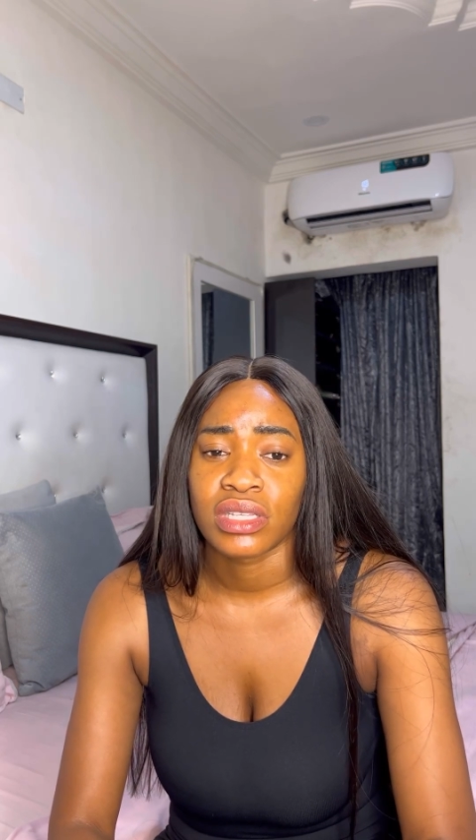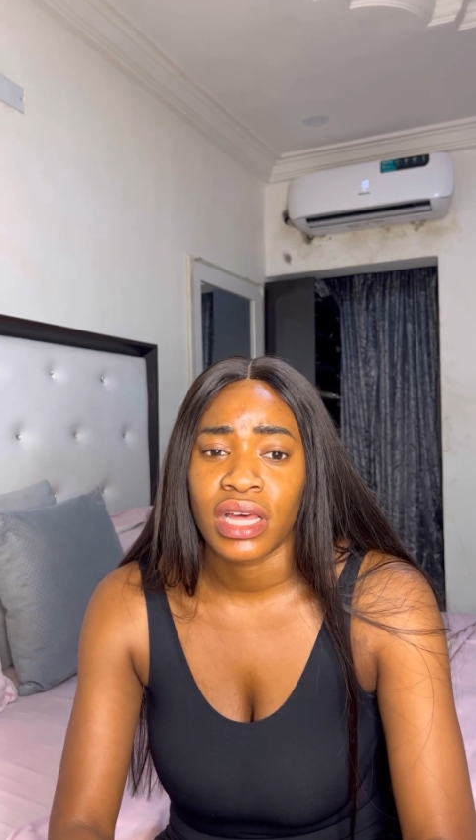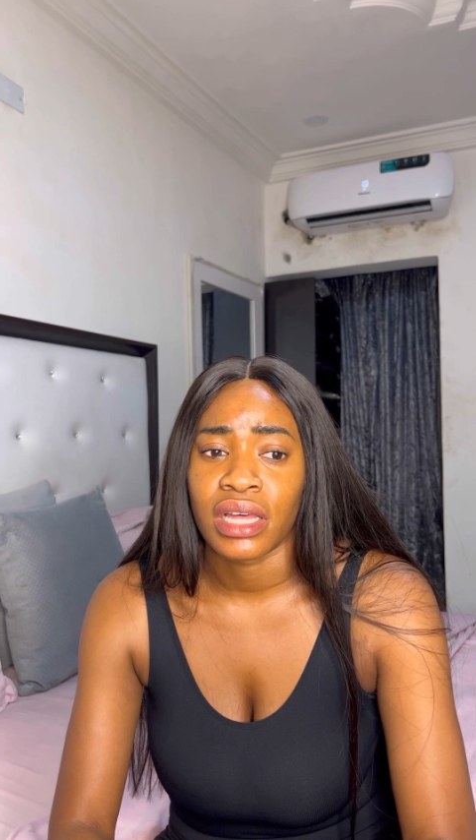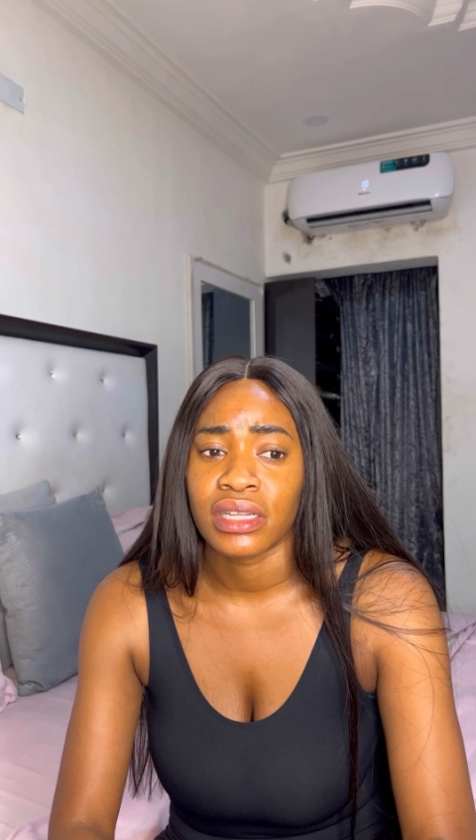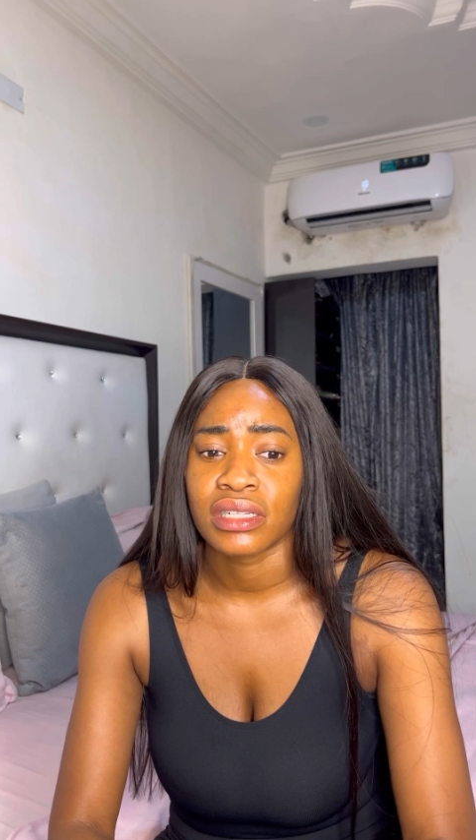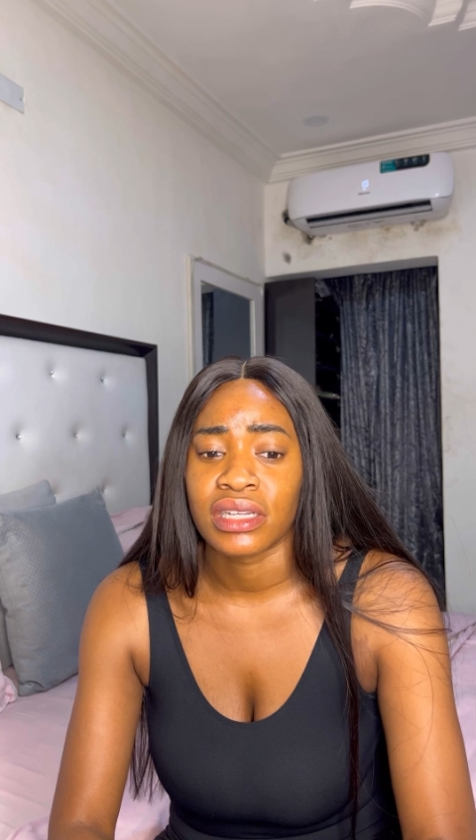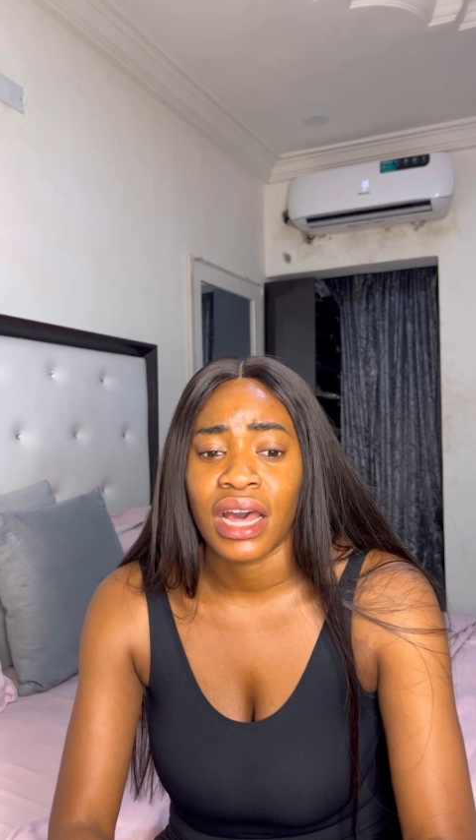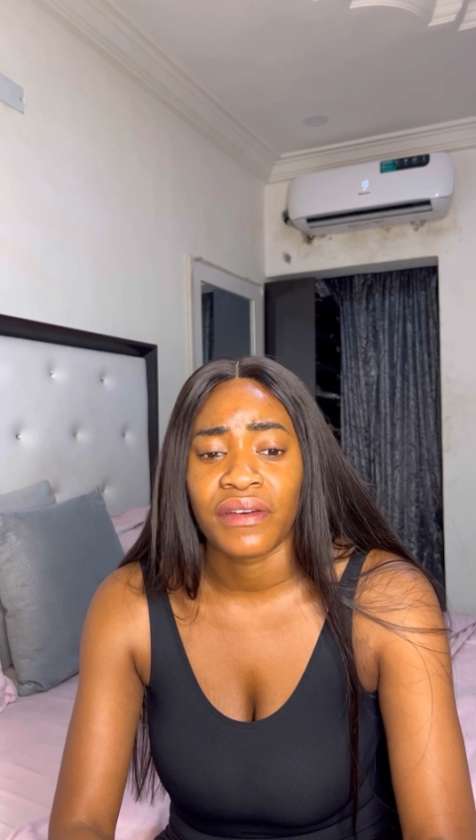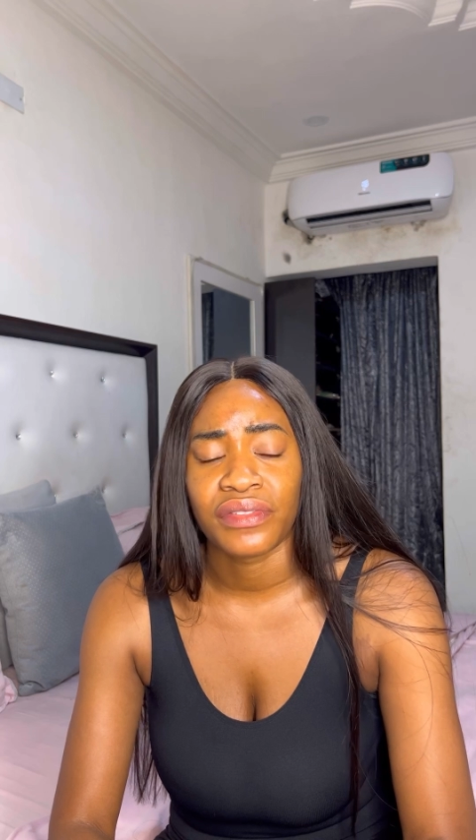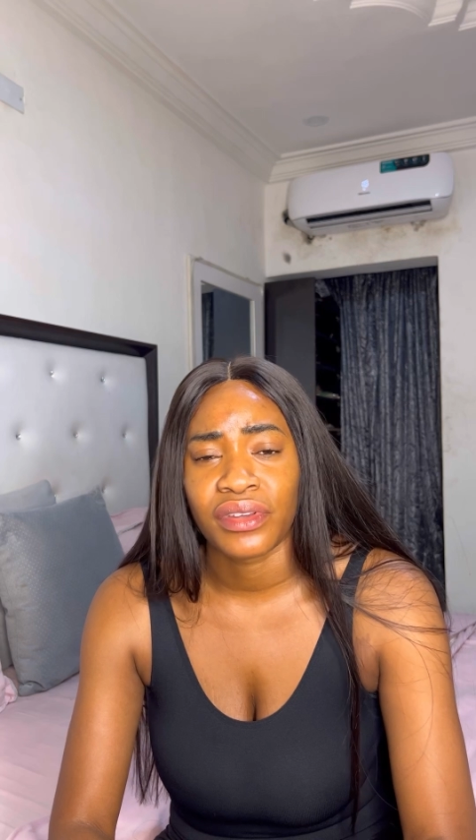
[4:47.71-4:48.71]
and
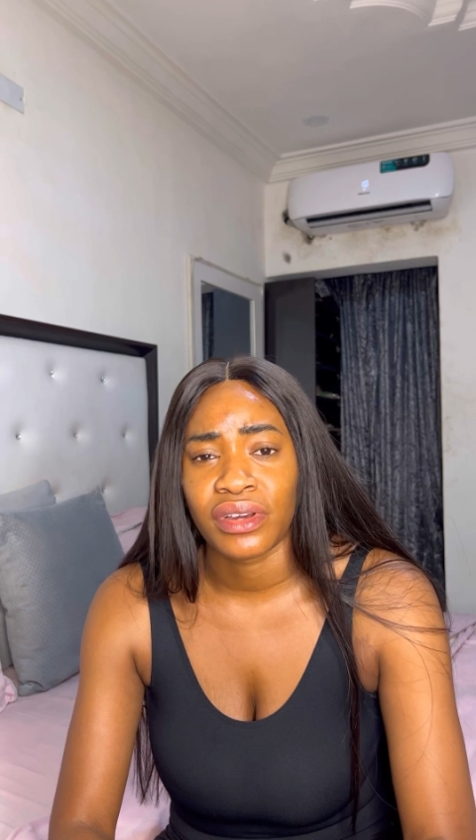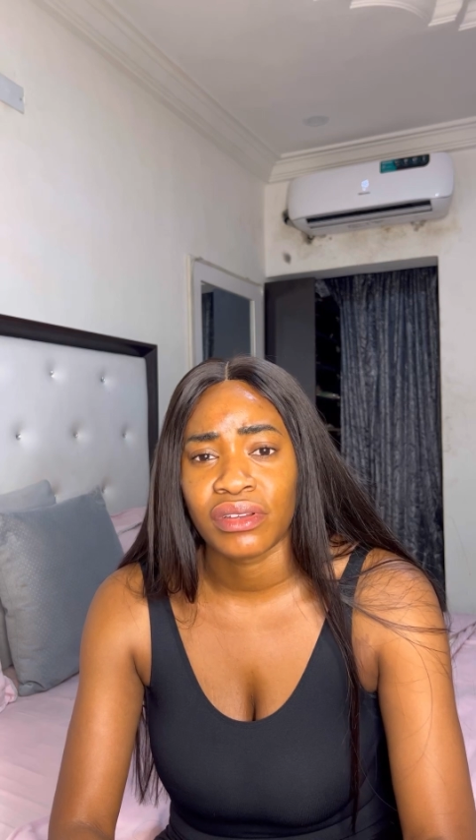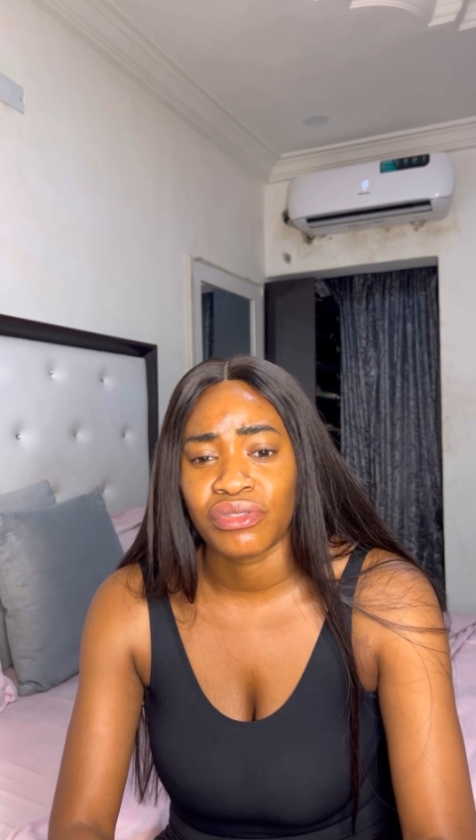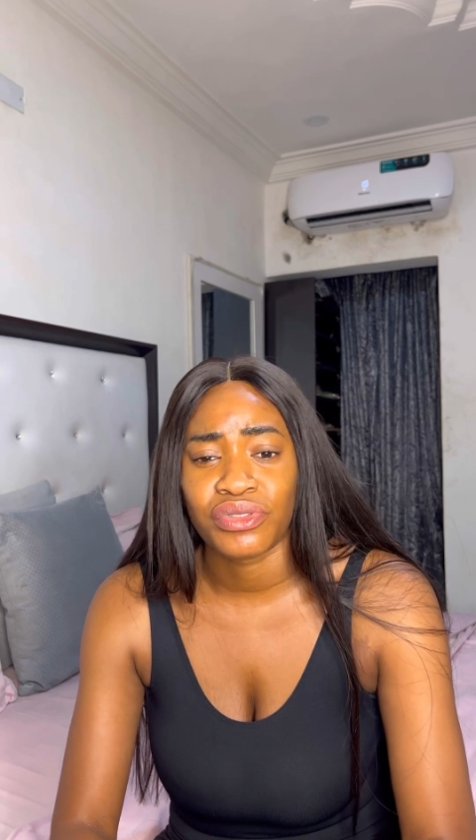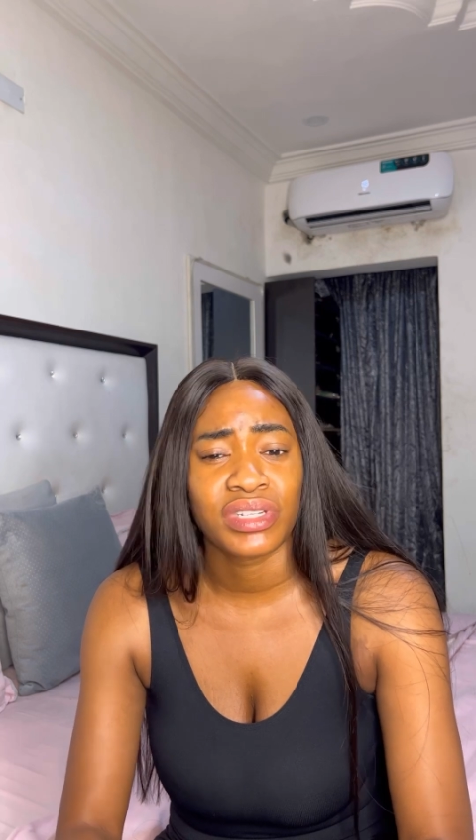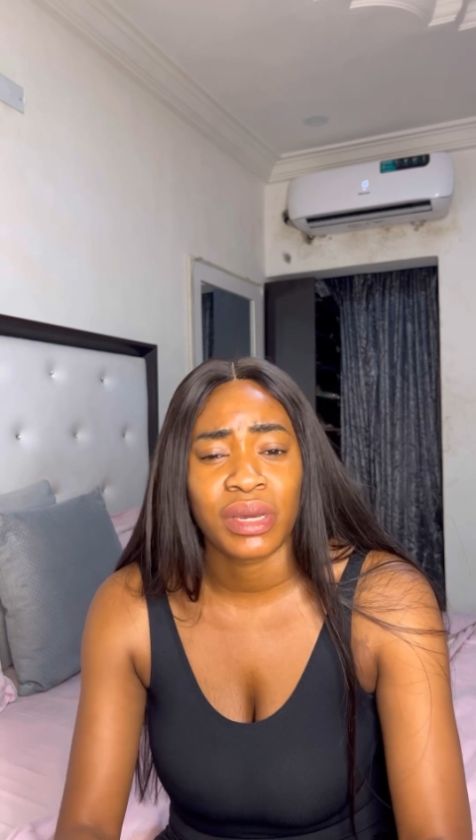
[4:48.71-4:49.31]
after during